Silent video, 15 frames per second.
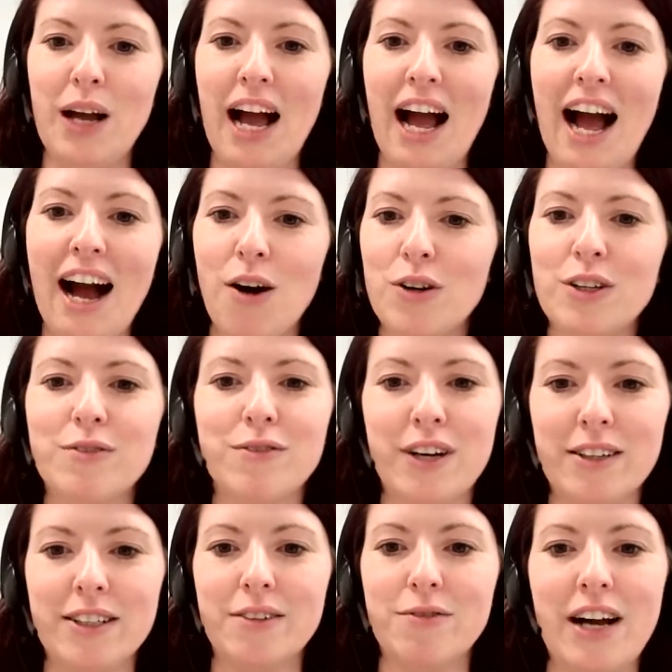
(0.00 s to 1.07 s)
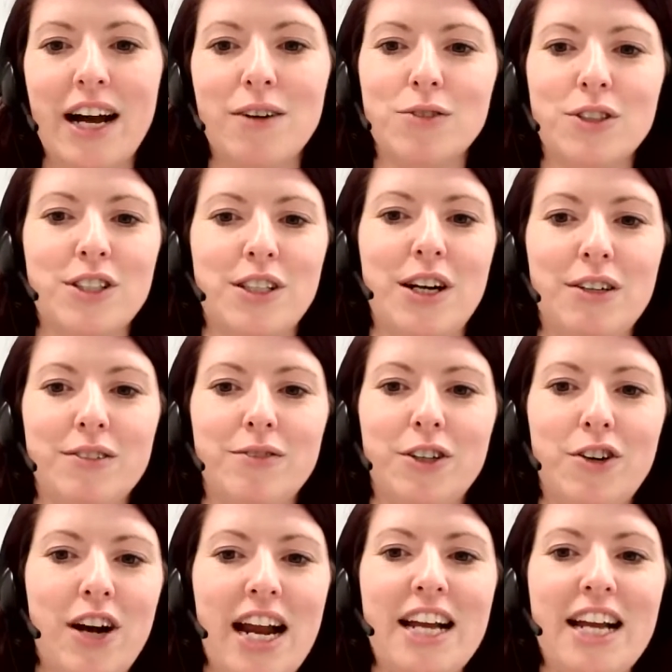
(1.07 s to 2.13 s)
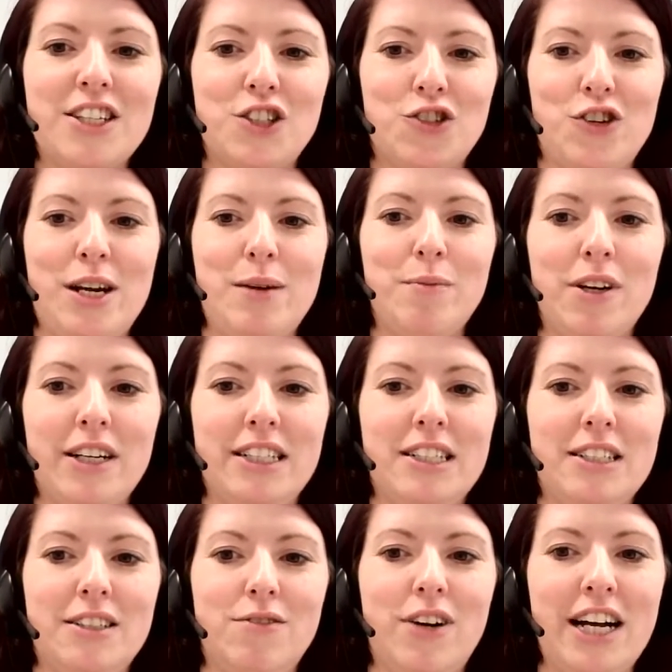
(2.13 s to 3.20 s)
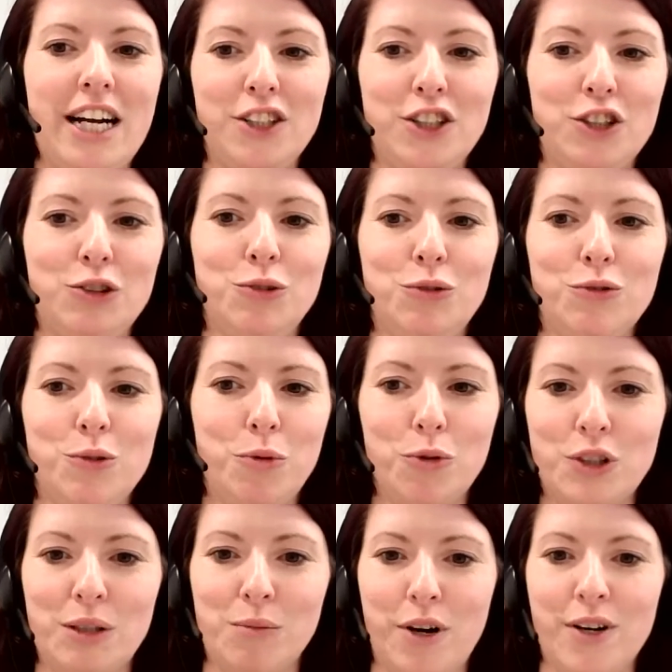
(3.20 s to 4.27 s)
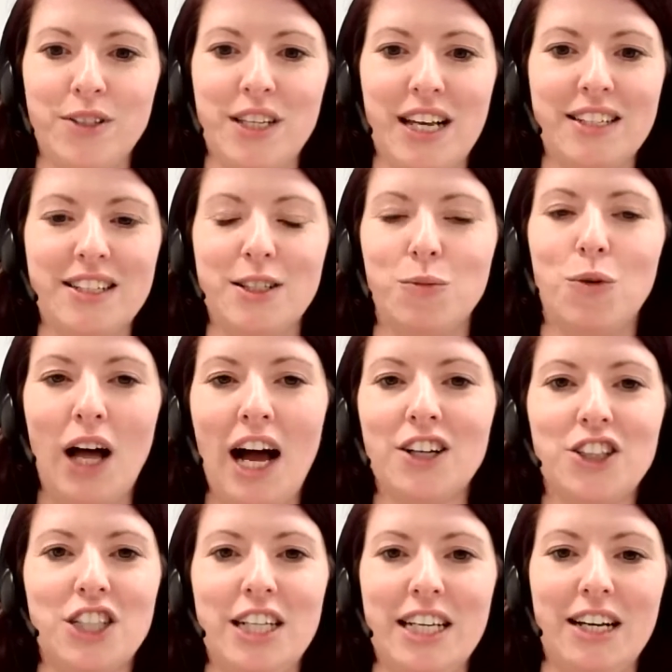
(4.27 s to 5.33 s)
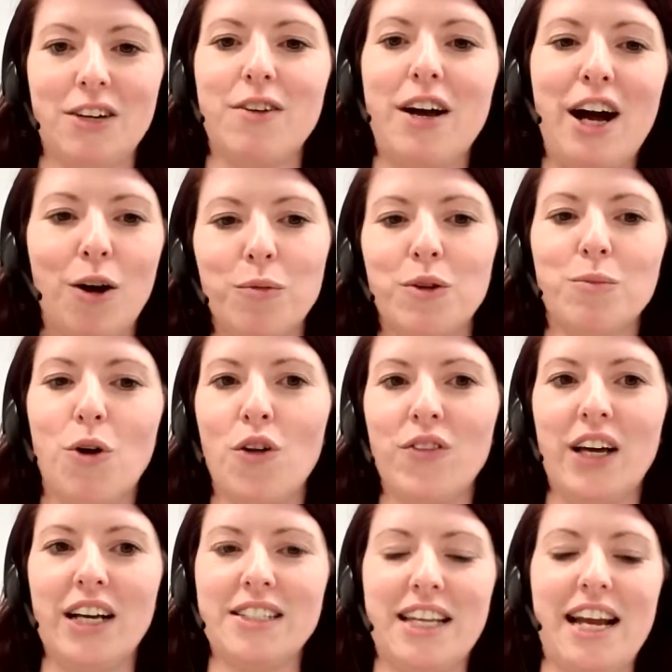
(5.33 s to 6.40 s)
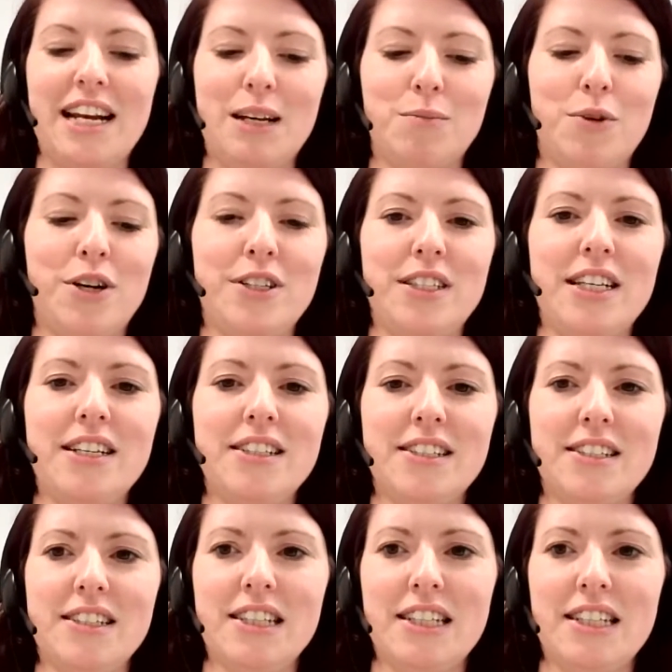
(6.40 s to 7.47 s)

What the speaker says: how can founders kind of create a streamlined financial reporting process that will actually kind of help them on that scaling process?